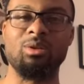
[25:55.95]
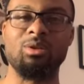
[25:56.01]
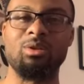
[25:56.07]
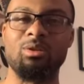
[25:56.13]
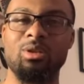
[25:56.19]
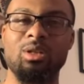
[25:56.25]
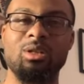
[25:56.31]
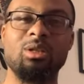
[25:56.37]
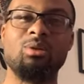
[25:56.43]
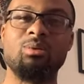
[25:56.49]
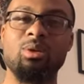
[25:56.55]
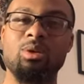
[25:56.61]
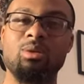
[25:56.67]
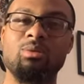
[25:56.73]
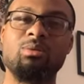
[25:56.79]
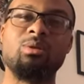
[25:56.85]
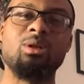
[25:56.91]
and so that's how we
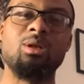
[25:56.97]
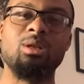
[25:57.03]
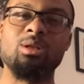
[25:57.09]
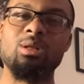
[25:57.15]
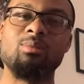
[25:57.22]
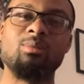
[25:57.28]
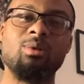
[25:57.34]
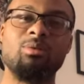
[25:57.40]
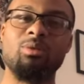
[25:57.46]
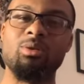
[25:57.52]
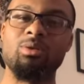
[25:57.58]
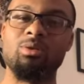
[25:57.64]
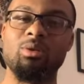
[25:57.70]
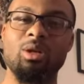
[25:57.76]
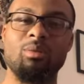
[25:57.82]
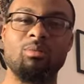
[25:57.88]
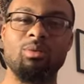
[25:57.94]
use the example of those who
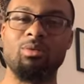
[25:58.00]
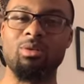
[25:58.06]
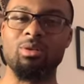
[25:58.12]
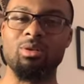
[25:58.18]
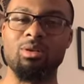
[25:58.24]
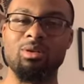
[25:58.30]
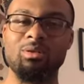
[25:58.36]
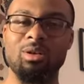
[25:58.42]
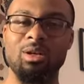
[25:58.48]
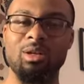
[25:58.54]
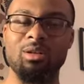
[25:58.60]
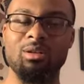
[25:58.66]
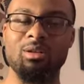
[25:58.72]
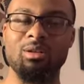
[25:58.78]
came before us, right?